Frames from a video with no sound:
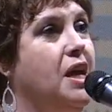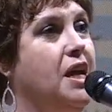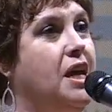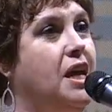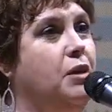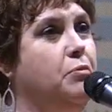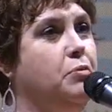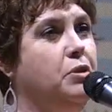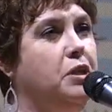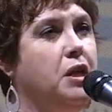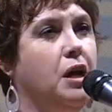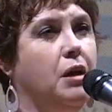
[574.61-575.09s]

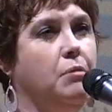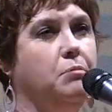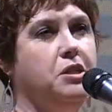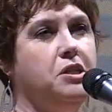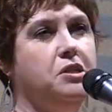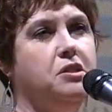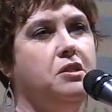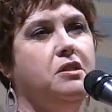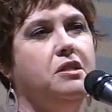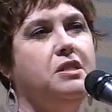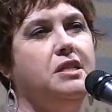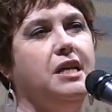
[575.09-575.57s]
He would come
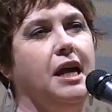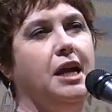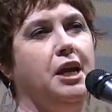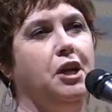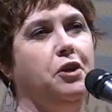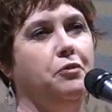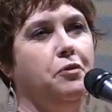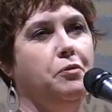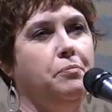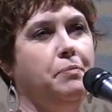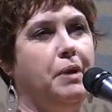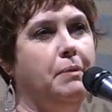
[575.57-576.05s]
into the
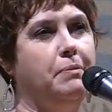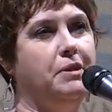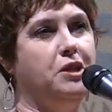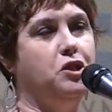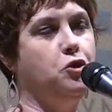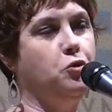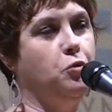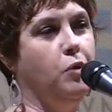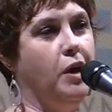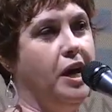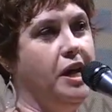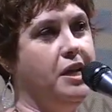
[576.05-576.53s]
dining room maybe
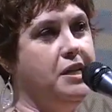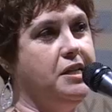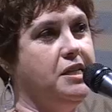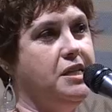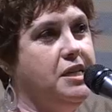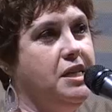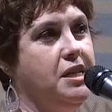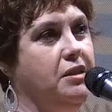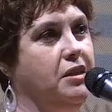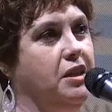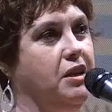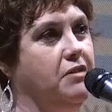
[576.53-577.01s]

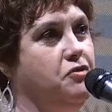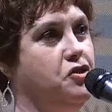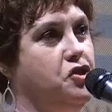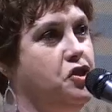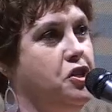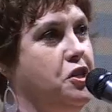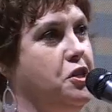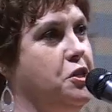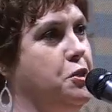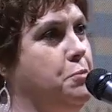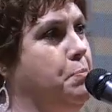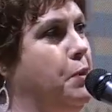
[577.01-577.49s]
twice. He loved
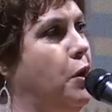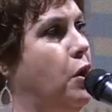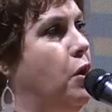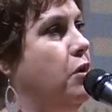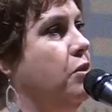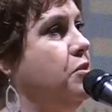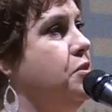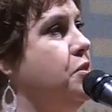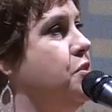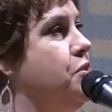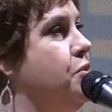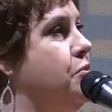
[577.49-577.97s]
cheese
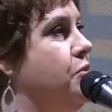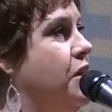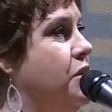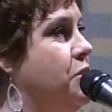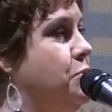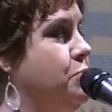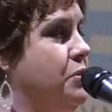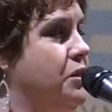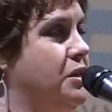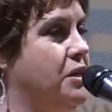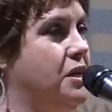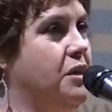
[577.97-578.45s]
balls, so
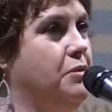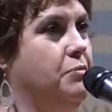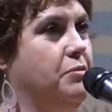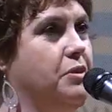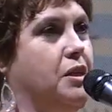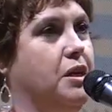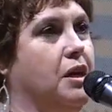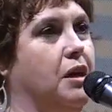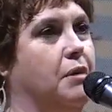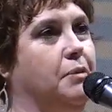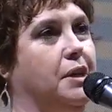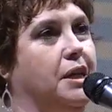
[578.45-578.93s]
that's what he
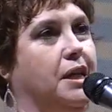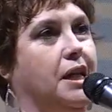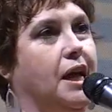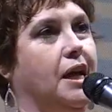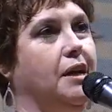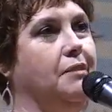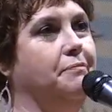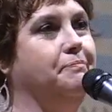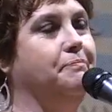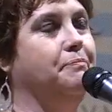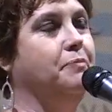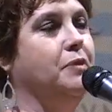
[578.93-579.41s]
would come and
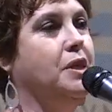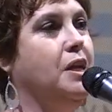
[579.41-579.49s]
get.